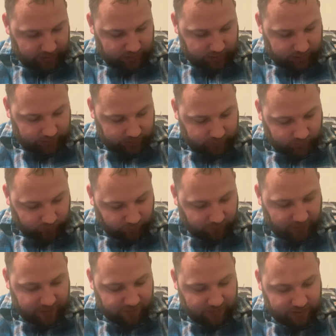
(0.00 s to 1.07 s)
It's
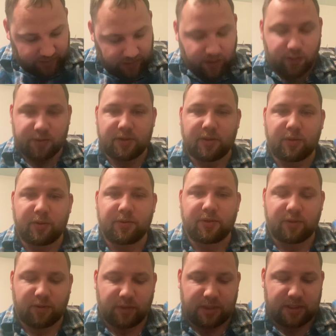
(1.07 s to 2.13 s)
5 8 ounce, goes
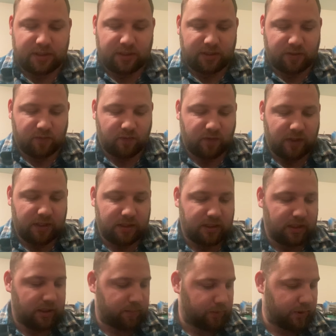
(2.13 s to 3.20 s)
3 to 6 feet
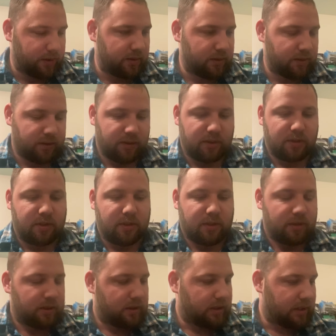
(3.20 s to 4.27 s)
deep.
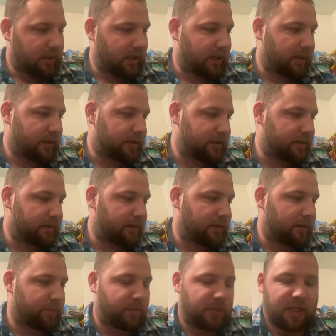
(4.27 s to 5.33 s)
Again, this is
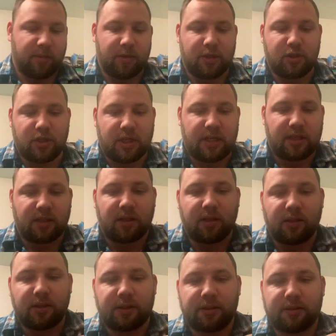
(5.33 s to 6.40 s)
the baby shad
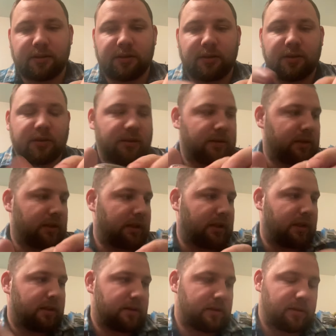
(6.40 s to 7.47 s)
color. It
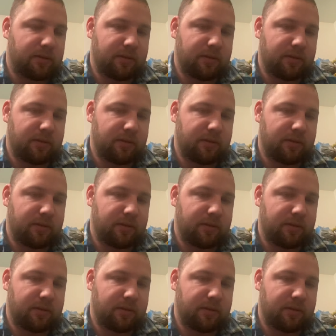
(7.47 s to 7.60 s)
is